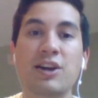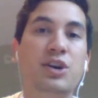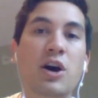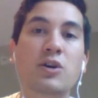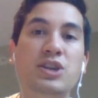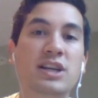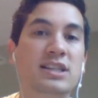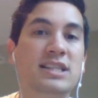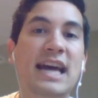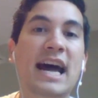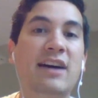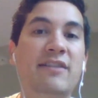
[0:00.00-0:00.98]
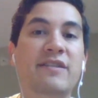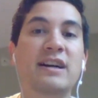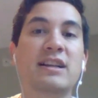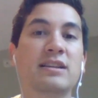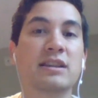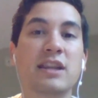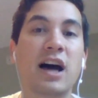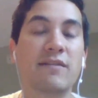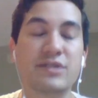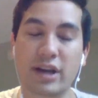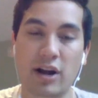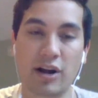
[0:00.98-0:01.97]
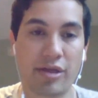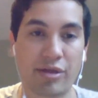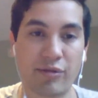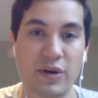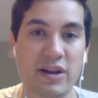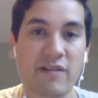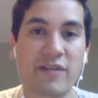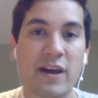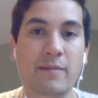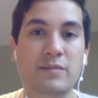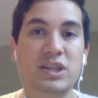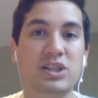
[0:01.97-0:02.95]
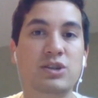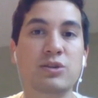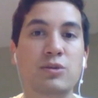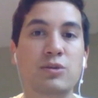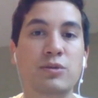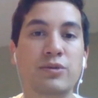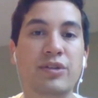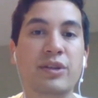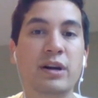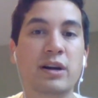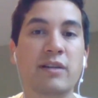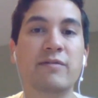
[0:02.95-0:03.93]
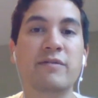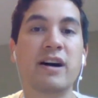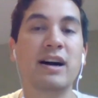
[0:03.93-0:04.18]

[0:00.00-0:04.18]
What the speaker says: The coaching staff loves all 3 of them just due to